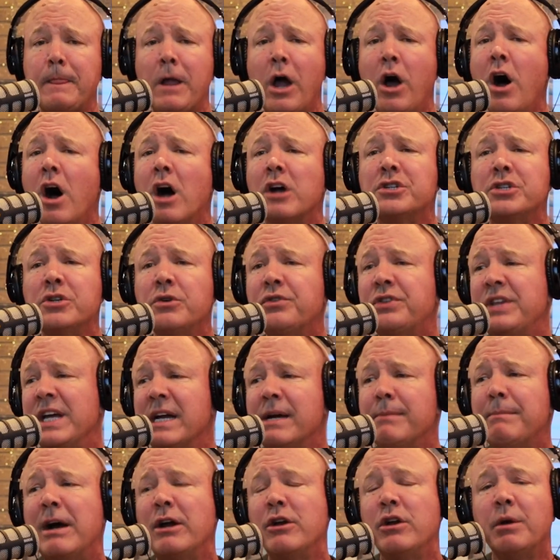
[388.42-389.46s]
Also,
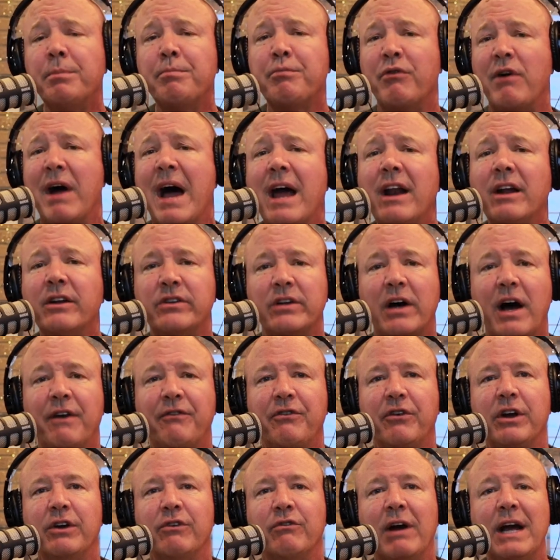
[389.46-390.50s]
think about your product
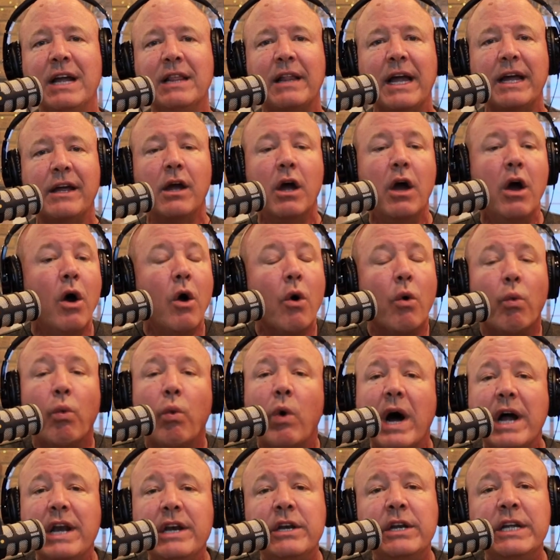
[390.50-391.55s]
offering, right? Like,
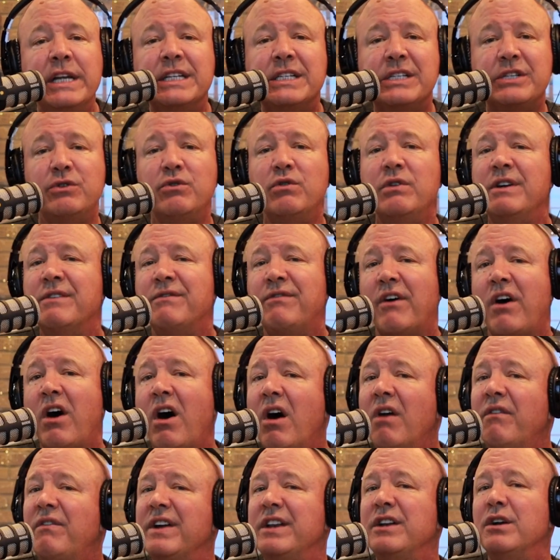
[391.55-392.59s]
what needs to
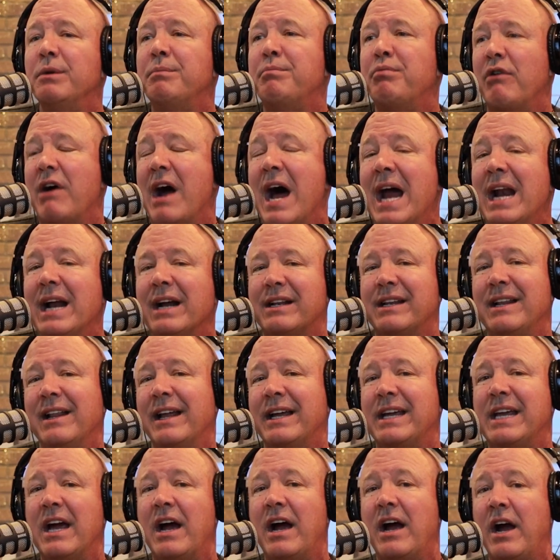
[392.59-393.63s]
evolve in your product?
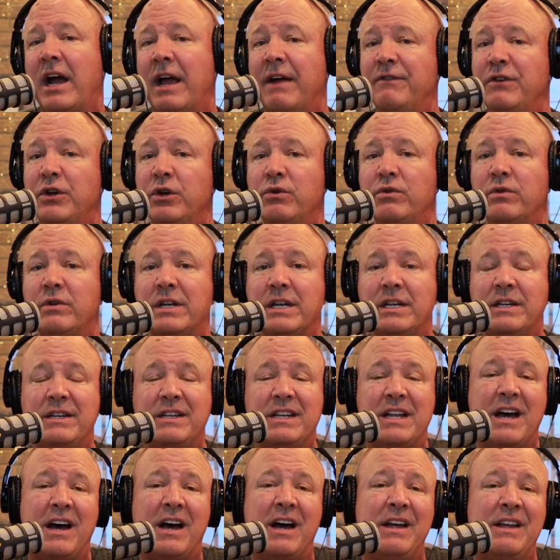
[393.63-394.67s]
Like, have you
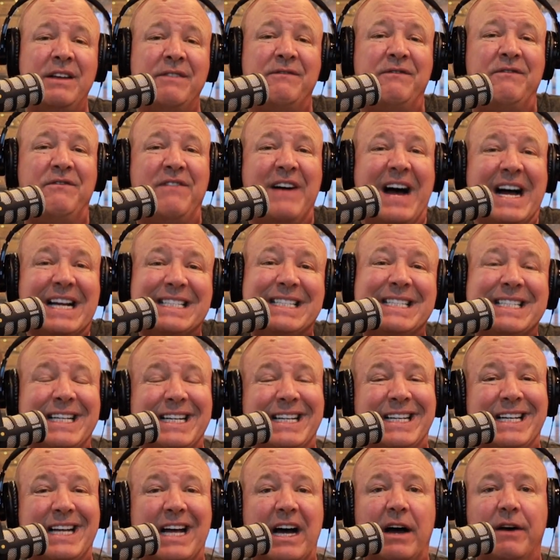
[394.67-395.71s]
uh, invested
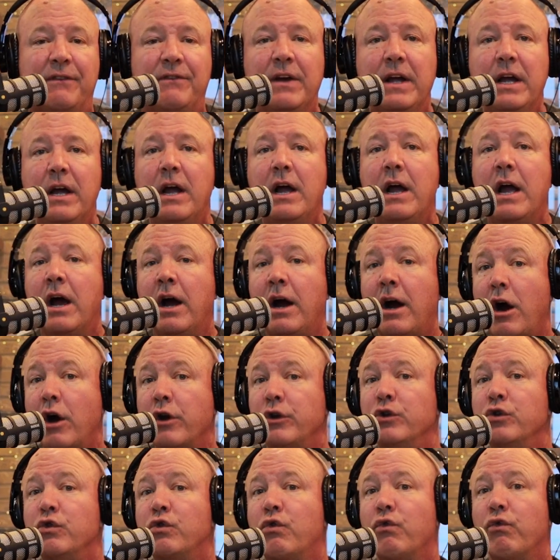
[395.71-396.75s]
enough? Are
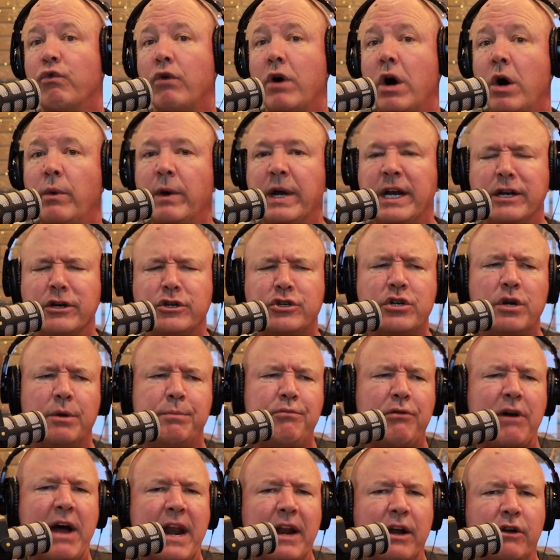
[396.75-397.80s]
you growing? Is your
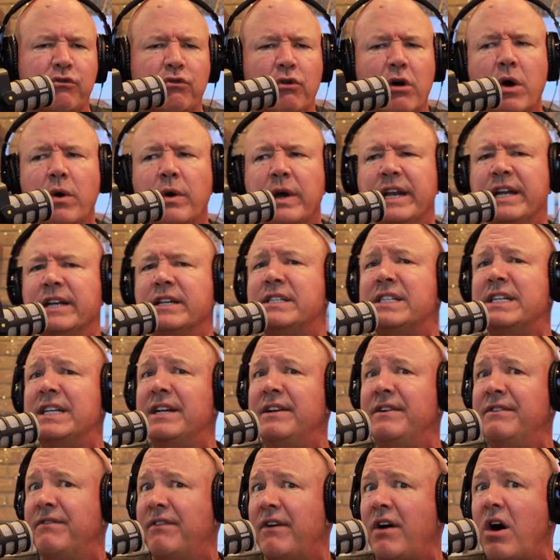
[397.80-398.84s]
product growing? Is it
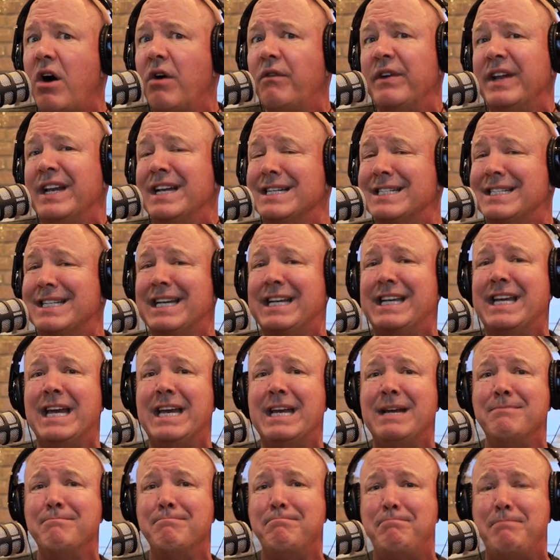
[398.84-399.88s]
evolving? Is it
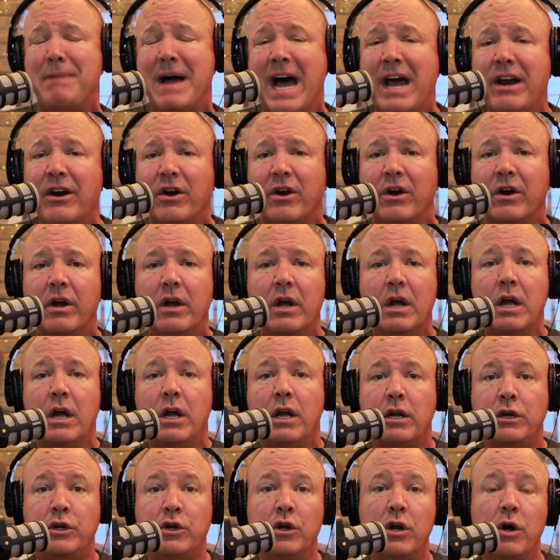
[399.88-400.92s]
getting better?
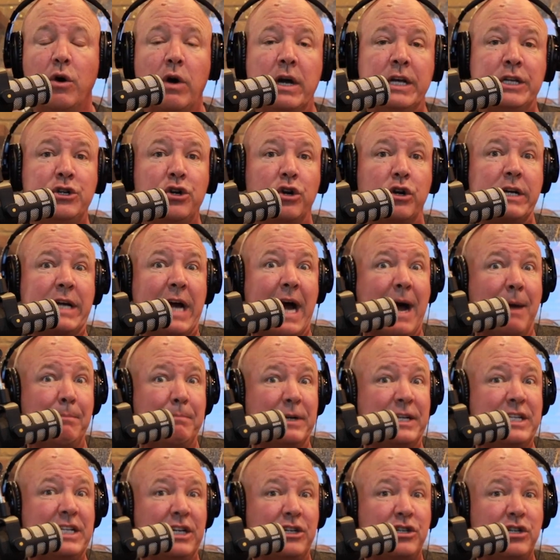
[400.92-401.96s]
You know, is your
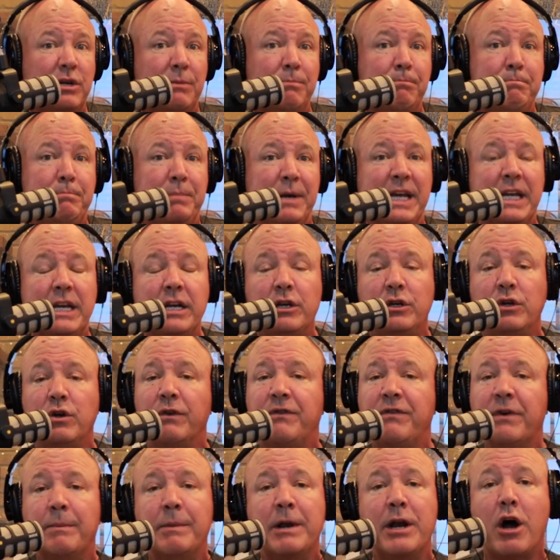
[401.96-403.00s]
competition beating
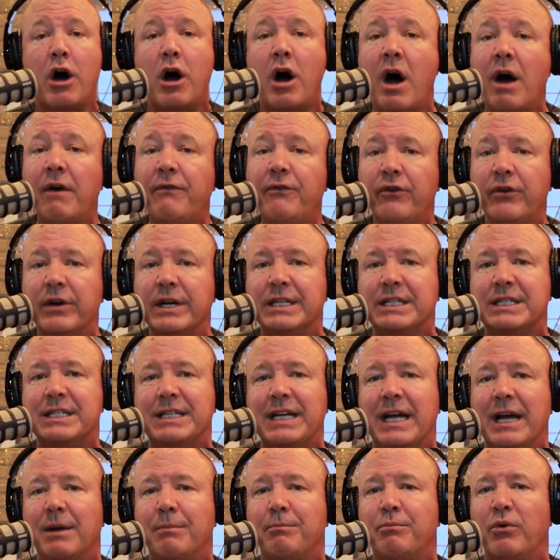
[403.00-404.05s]
you from an offering
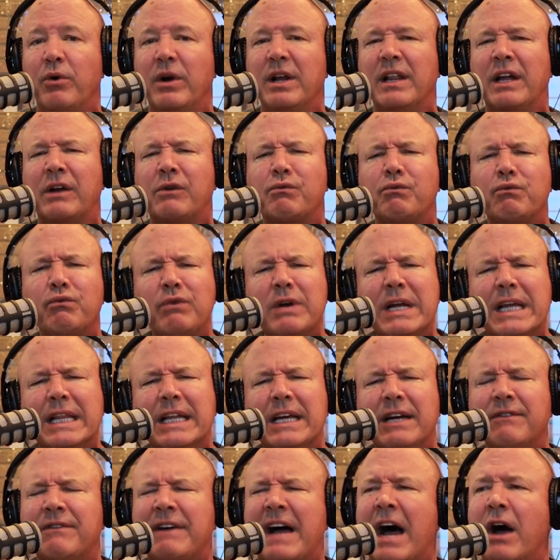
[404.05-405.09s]
standpoint? Like
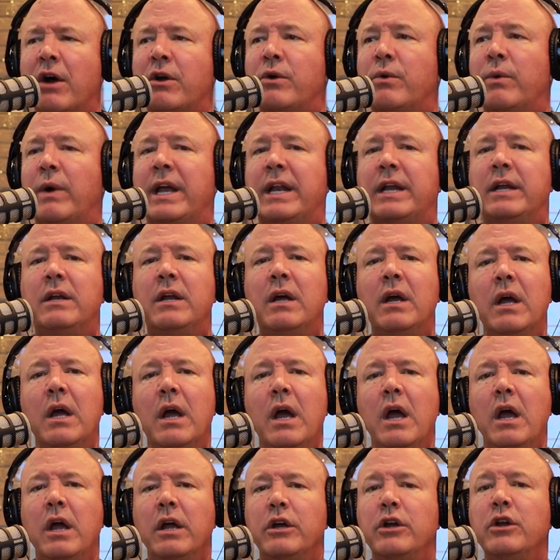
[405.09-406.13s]
really evaluating,
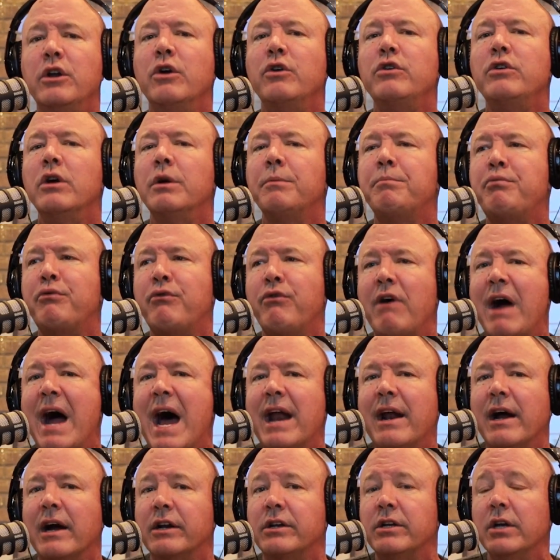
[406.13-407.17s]
you know, your
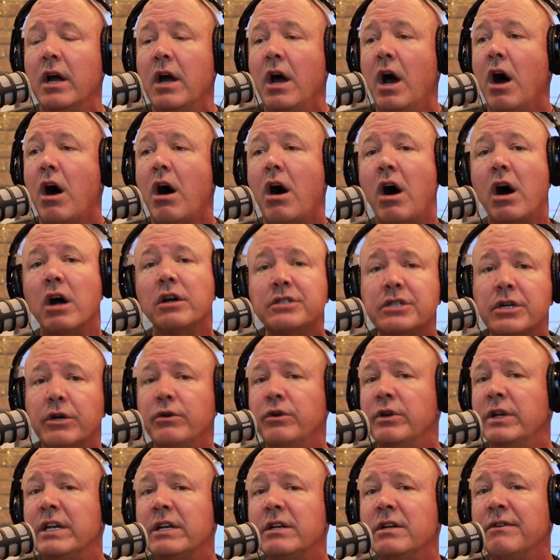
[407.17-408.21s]
product. Also,
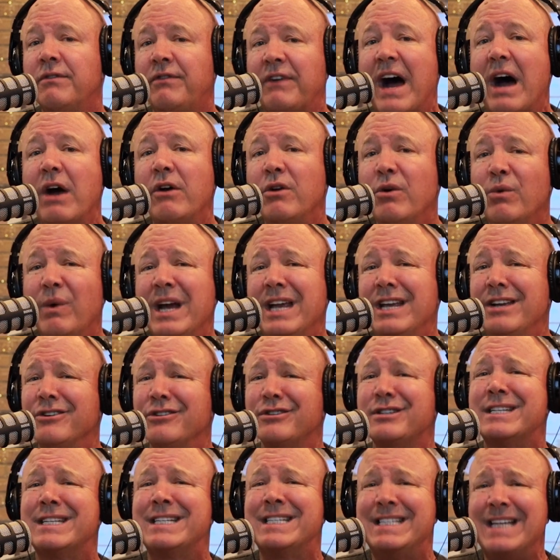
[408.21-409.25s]
you need to evaluate
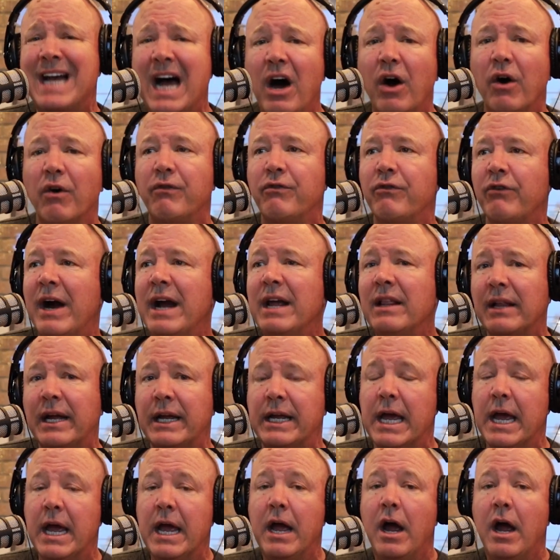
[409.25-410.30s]
yourself, right?
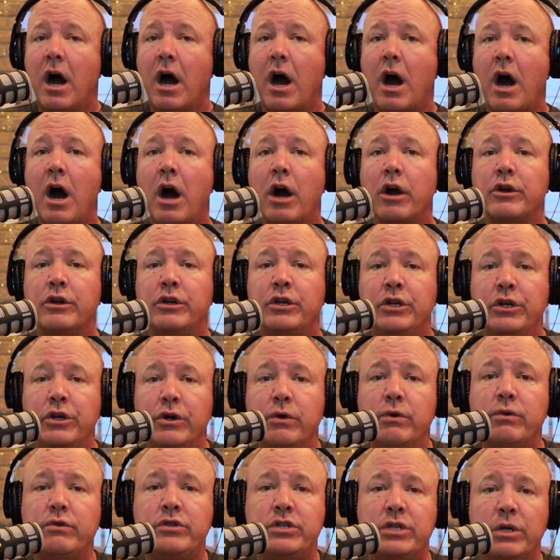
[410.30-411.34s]
Like, are
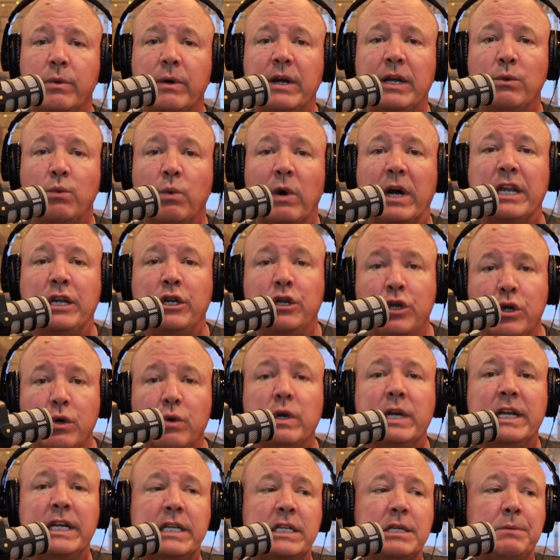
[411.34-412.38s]
you doing what
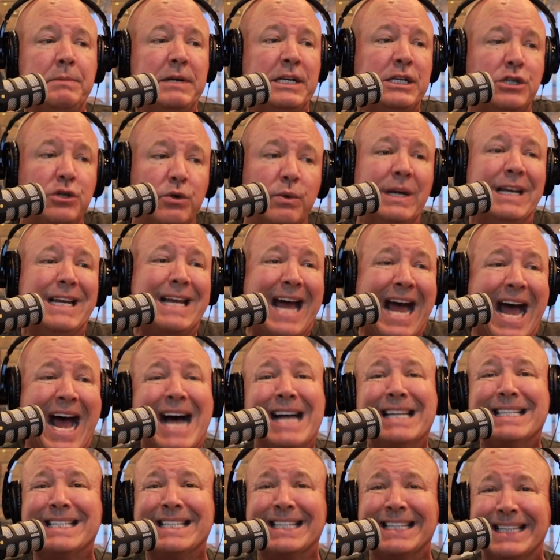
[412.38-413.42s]
you need to be doing
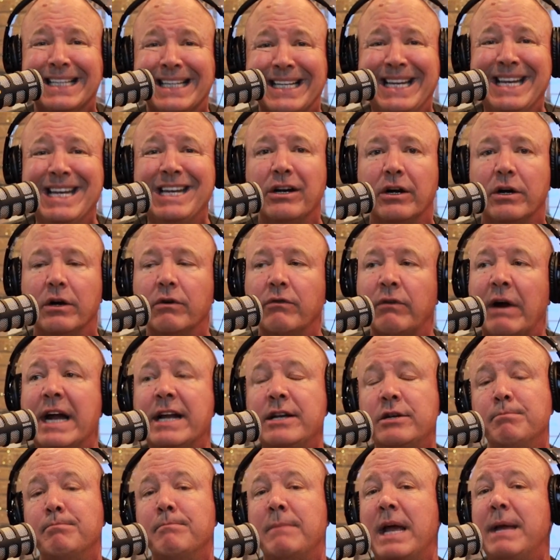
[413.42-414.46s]
as a leader,
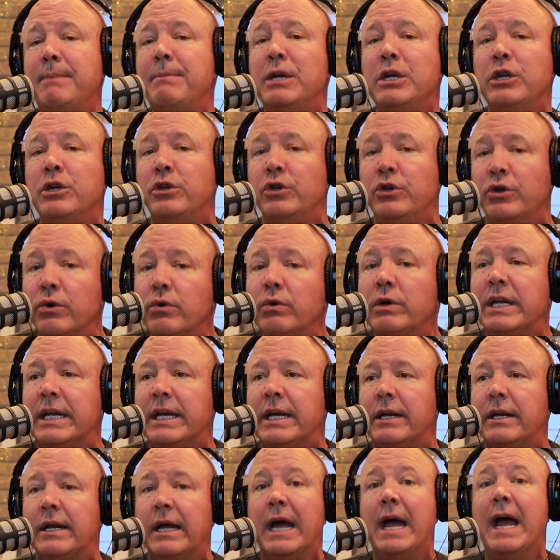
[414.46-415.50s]
right? Maybe you
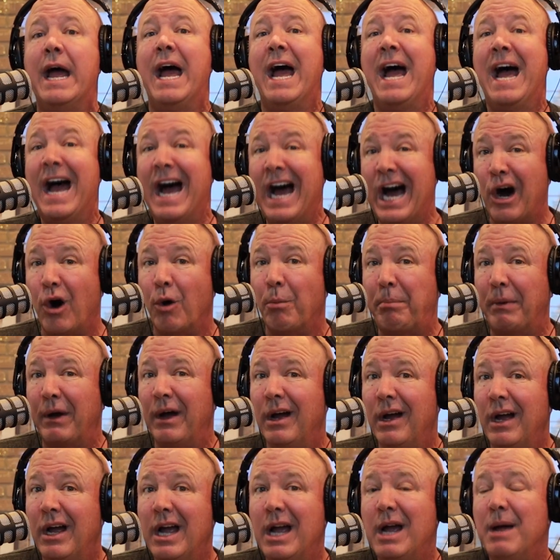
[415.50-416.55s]
need help.
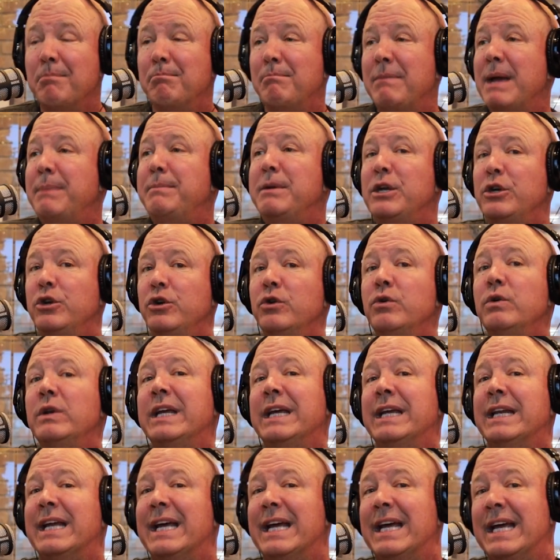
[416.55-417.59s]
Maybe you
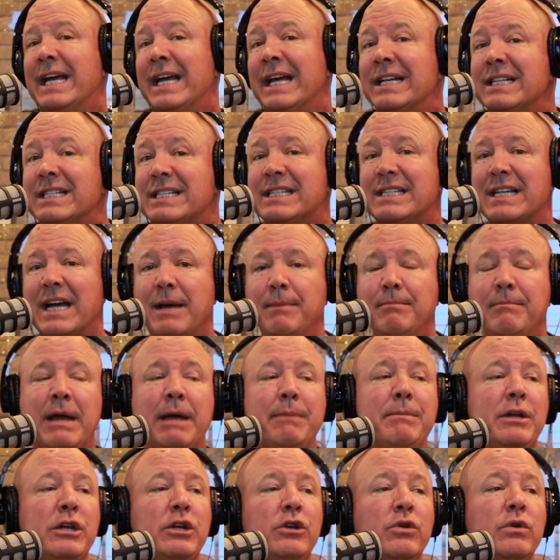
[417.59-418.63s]
need insight.
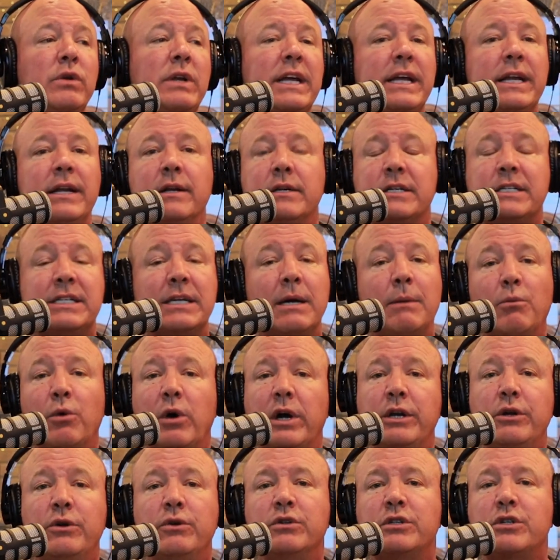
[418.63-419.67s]
Maybe you need
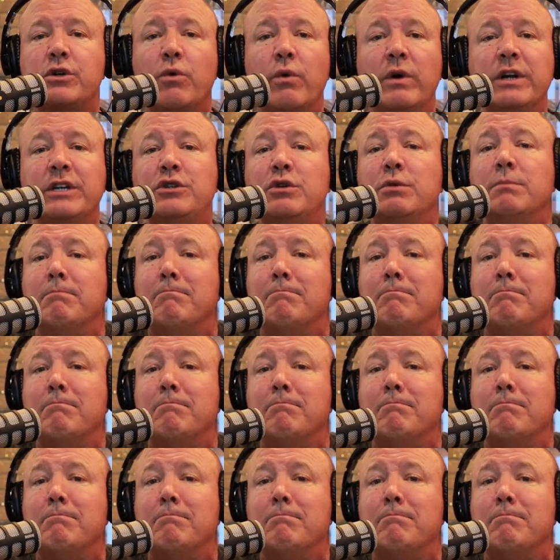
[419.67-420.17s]
someone who's going to